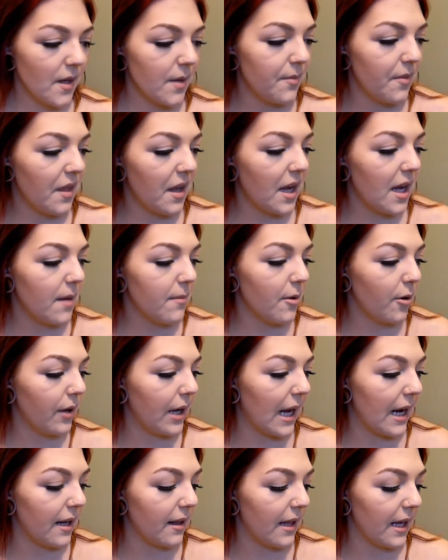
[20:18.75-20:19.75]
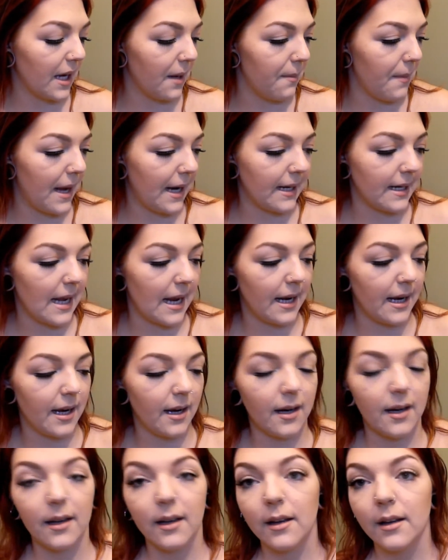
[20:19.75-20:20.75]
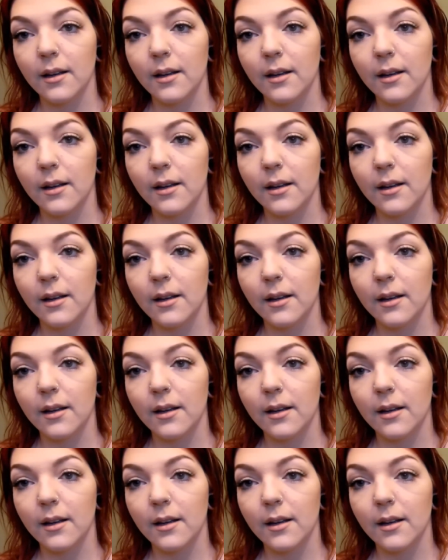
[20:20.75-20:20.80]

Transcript: Thinking about getting like a magnetic